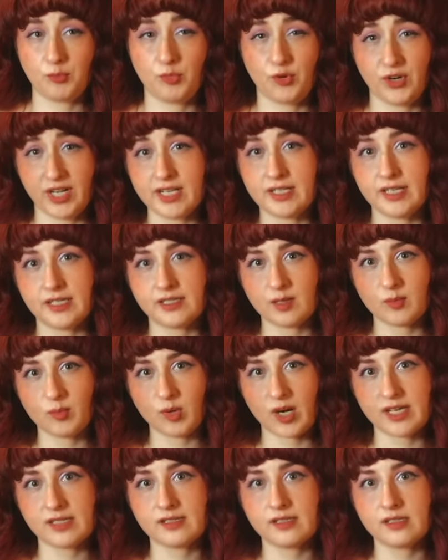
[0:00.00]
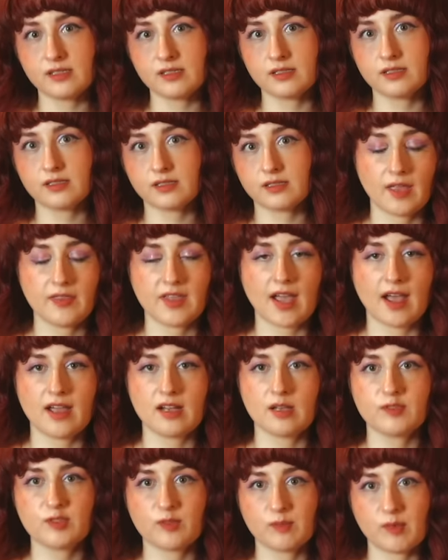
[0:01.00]
pretty decent prices. And the
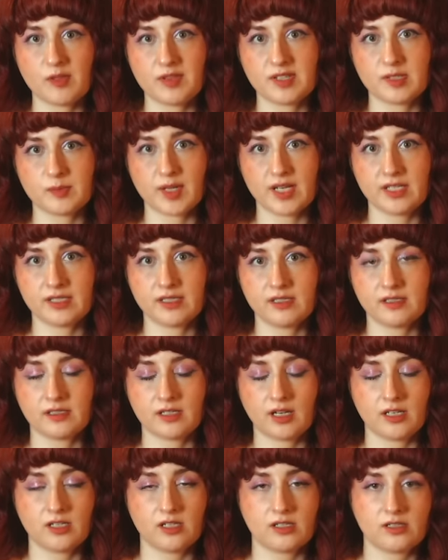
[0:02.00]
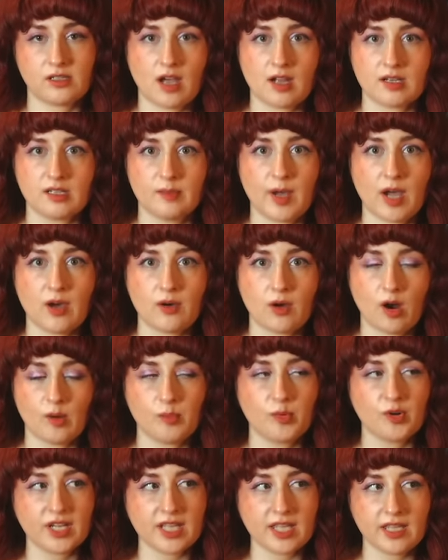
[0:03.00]
items from all these places that I just talked about are
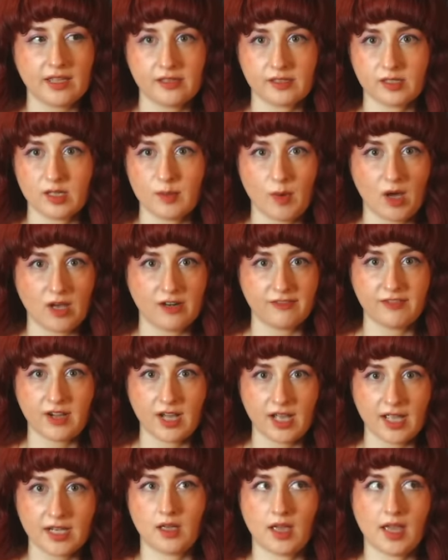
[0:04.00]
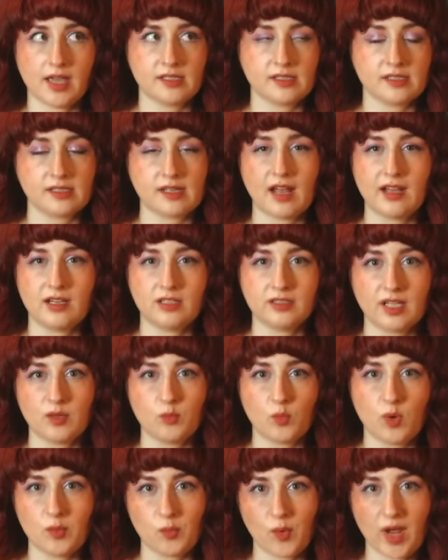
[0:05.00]
pretty easily modified and styled
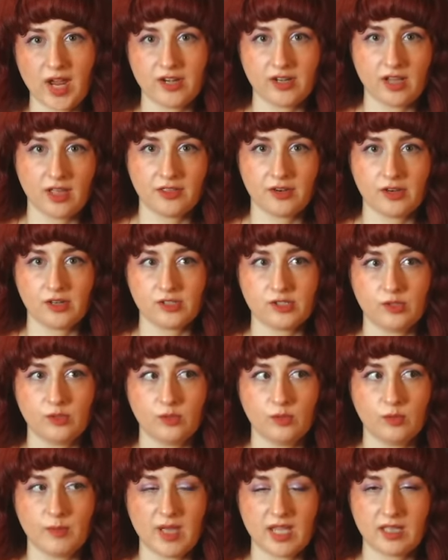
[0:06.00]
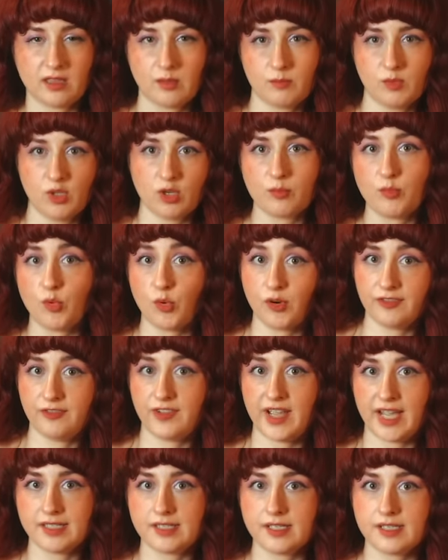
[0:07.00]
in one way or another to make them look more
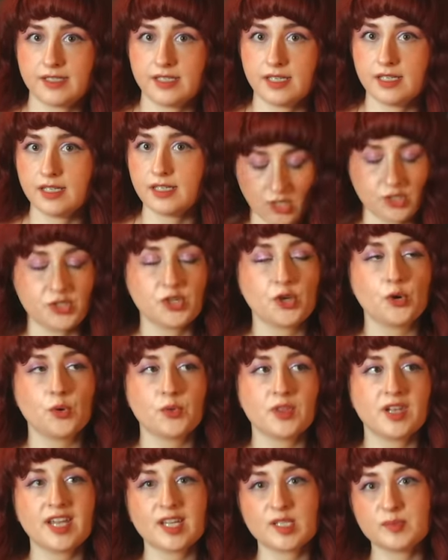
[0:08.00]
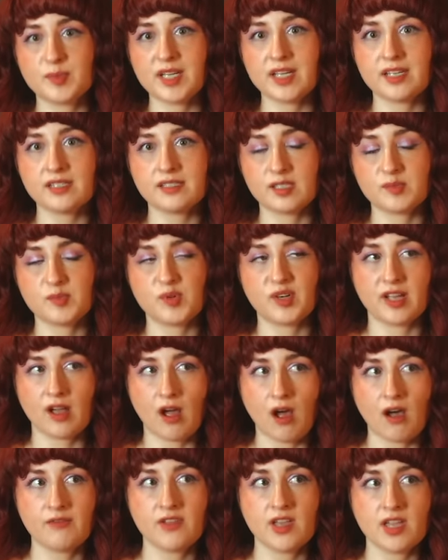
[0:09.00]
fantasy. So the next place is pretty
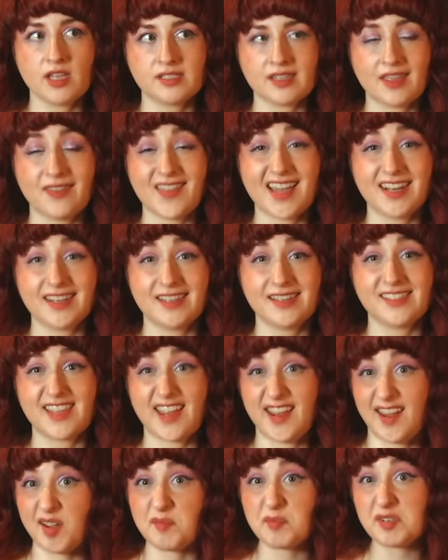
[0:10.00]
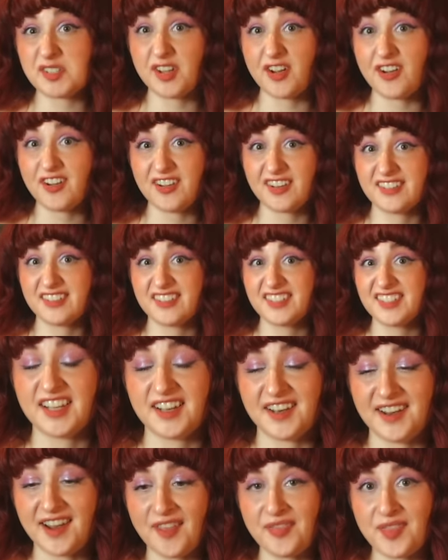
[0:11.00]
obvious, and that is Amazon.
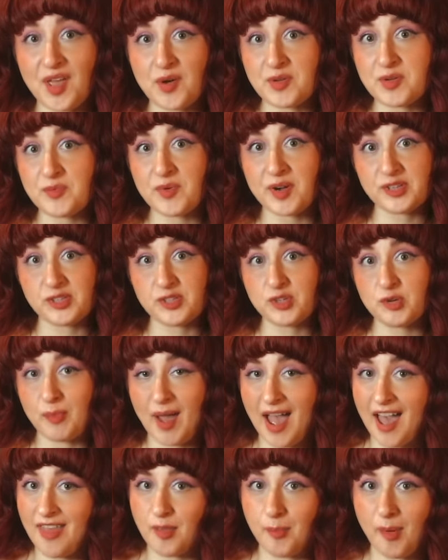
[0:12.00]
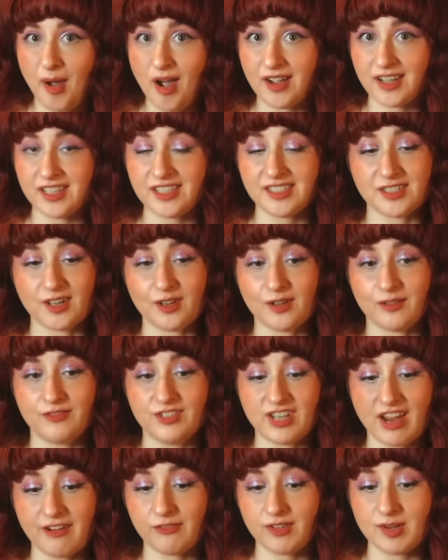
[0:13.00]
Not that we want to pad the pockets
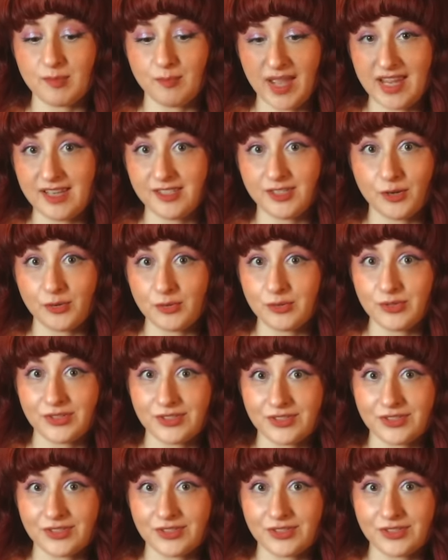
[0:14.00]
of Jeffrey Bezos.